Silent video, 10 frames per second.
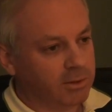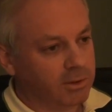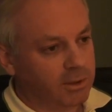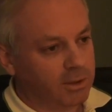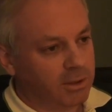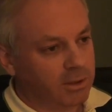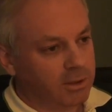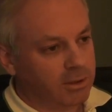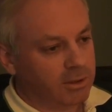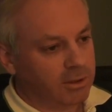
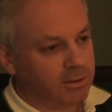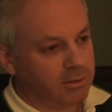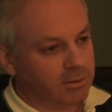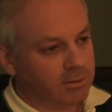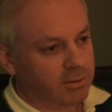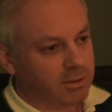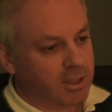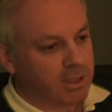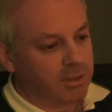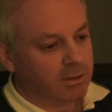
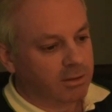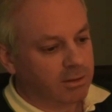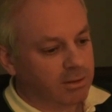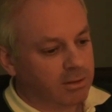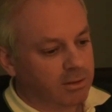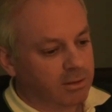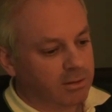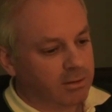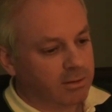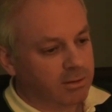(no one is talking)